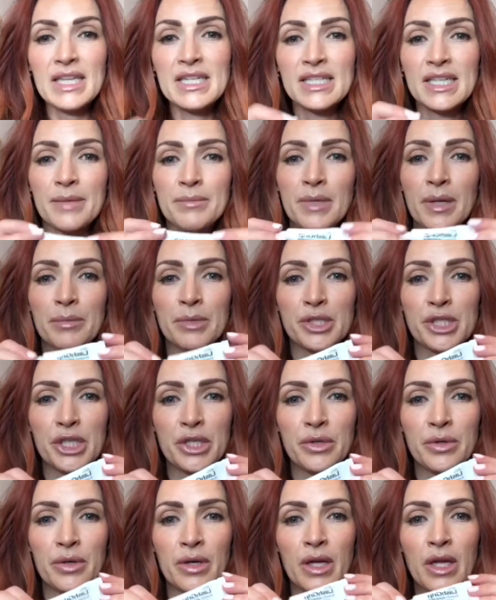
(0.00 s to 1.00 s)
Tip number
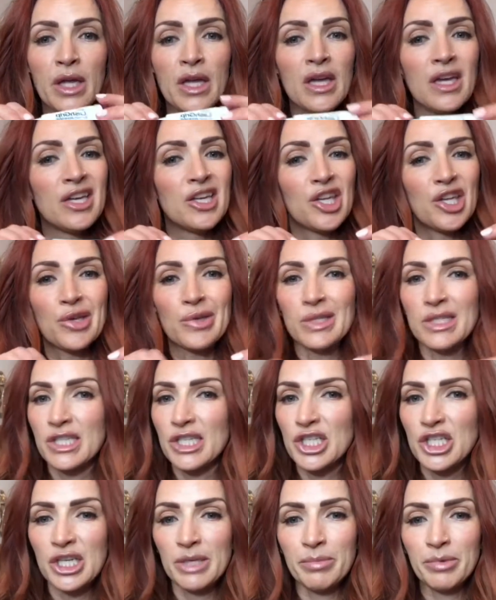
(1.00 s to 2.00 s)
2, use
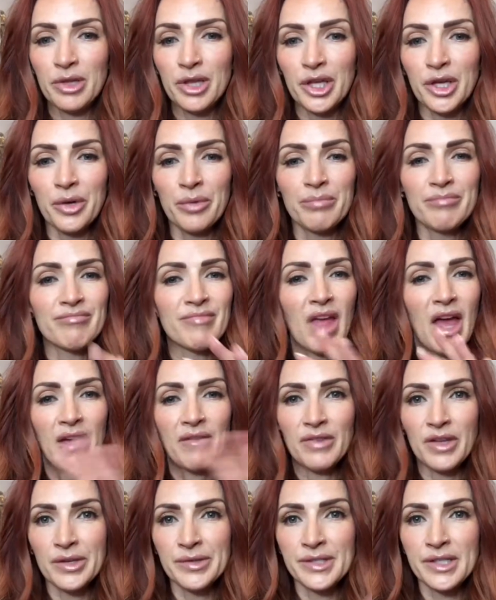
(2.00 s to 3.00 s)
the cheap glue.
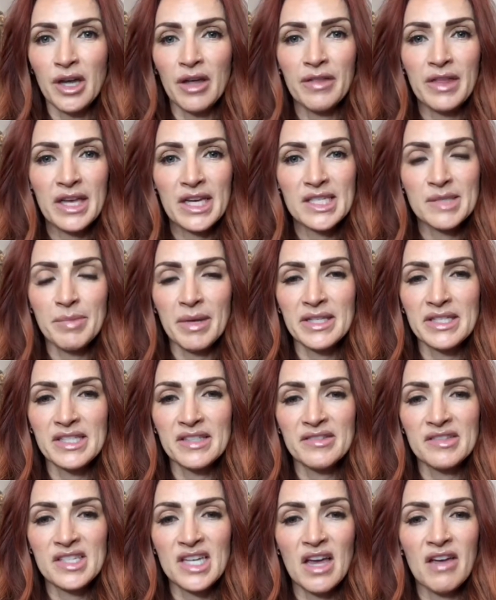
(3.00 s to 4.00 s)
I've used all the
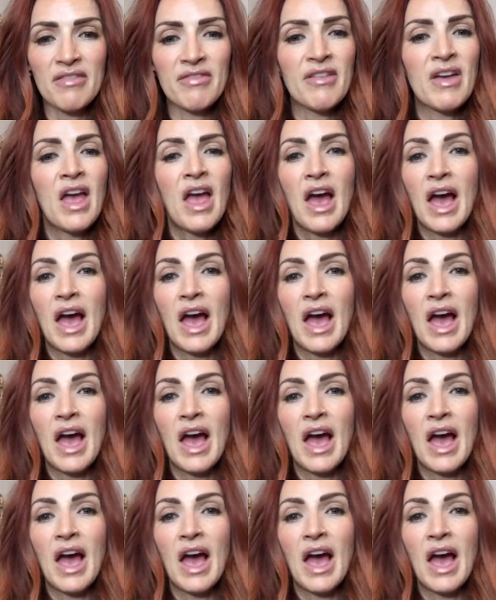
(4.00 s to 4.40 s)
expensive stuff.